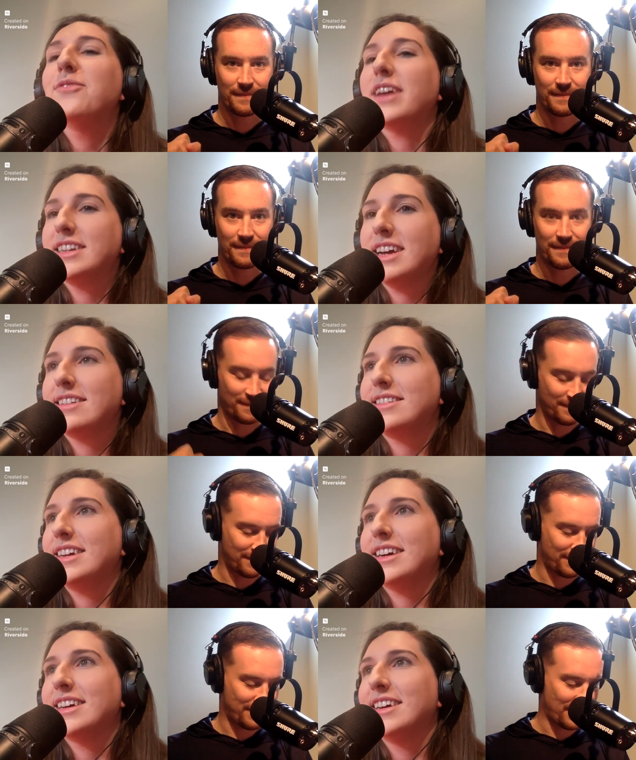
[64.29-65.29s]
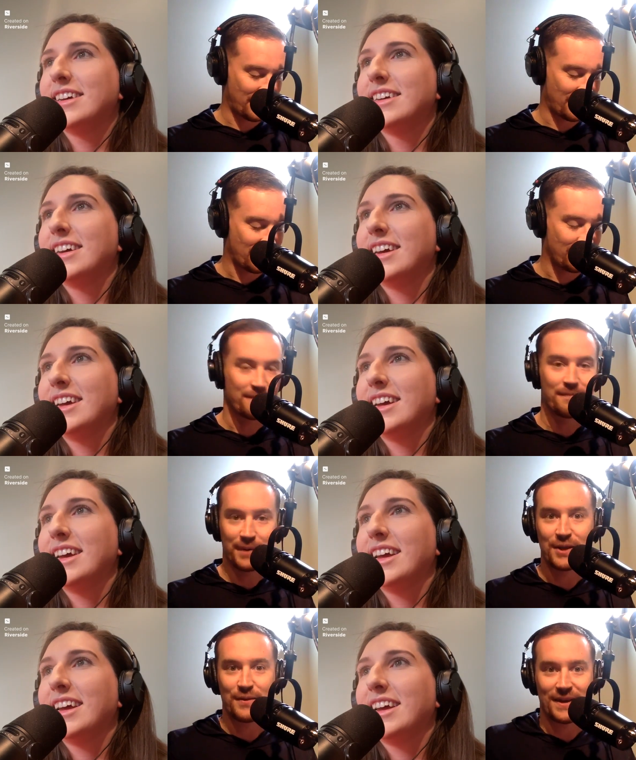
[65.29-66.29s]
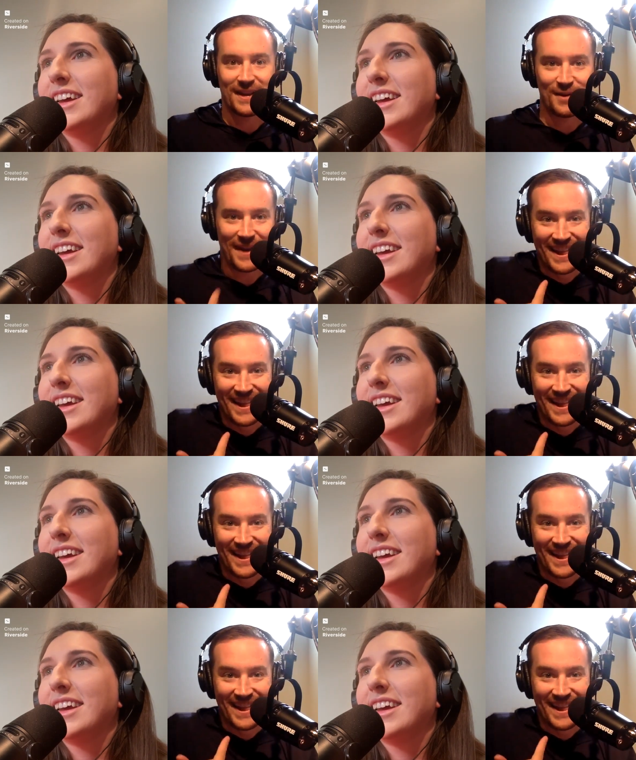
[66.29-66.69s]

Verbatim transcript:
Speaker 1: fantastic. But you can hear me.